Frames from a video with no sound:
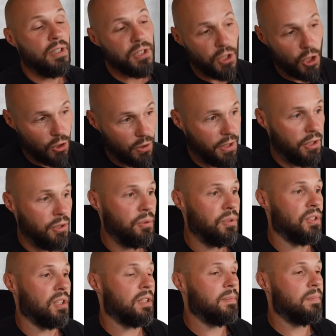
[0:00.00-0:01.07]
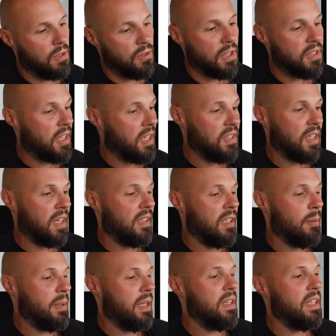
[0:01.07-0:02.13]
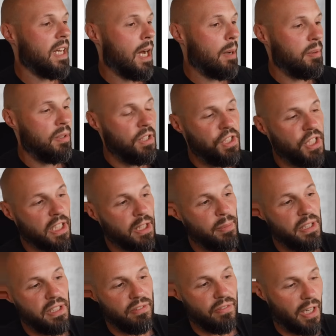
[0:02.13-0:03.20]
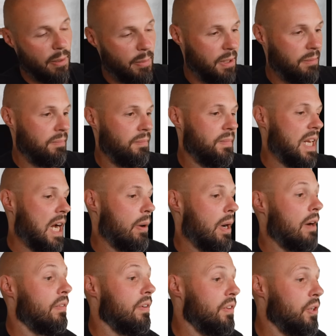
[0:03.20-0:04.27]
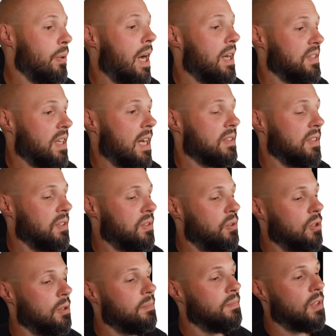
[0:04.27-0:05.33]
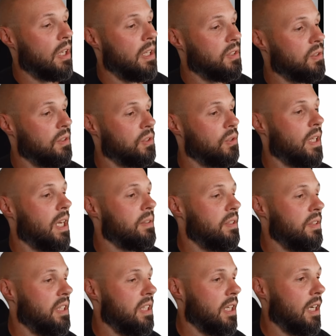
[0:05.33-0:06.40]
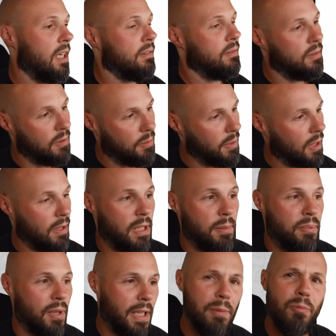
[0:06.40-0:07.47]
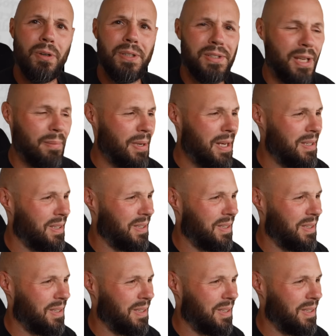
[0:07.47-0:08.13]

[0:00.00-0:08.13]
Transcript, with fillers: current user. So that's how you set it up in the app, inject them in the environment. Now every view has access to them. All right, so let's go down to the, uh, oh, I keep, I keep wanting to skip ahead to the